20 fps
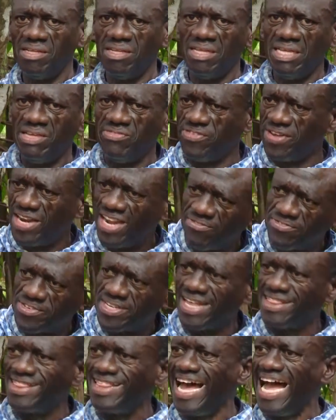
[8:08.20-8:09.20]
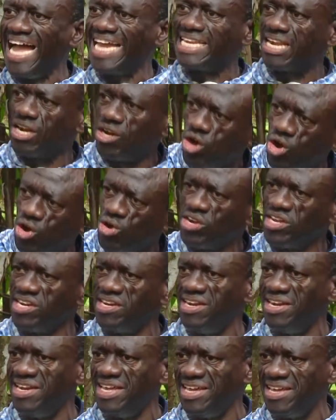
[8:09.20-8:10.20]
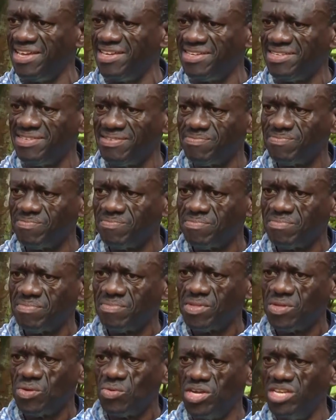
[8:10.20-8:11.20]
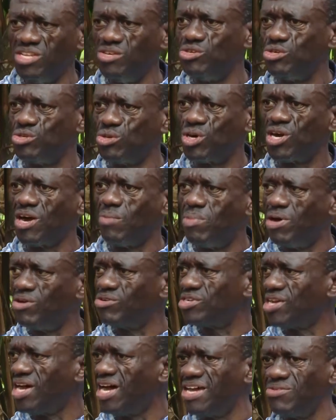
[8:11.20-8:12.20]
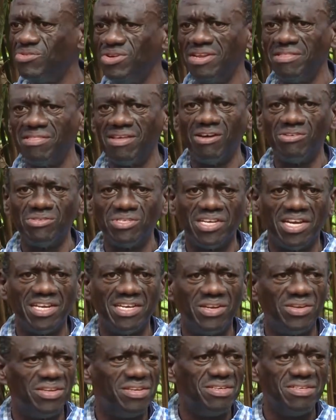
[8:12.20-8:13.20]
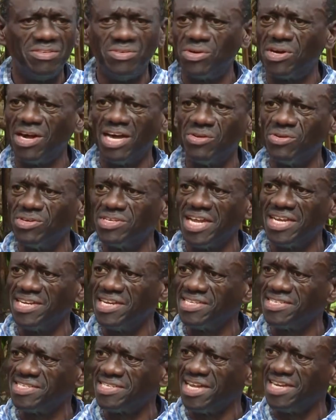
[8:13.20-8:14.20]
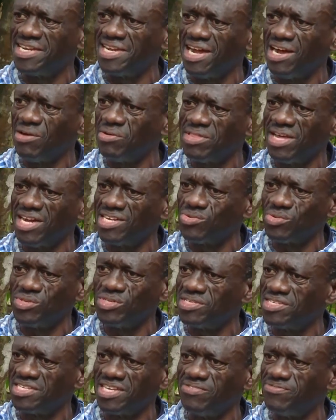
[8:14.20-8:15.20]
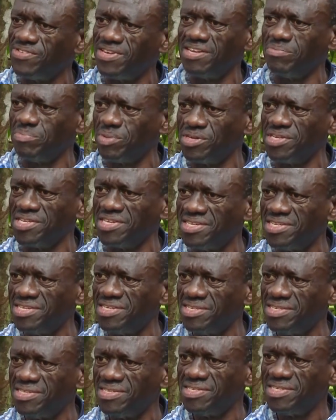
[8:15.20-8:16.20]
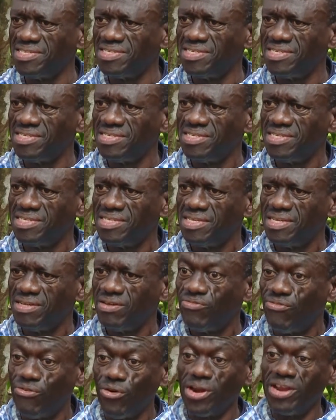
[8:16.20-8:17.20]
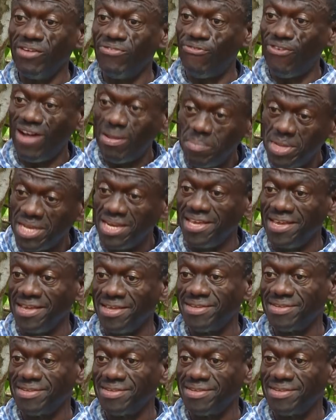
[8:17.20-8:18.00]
even after that long delay, when you talk about 100,000, you cannot understand how that will save anybody. For a family,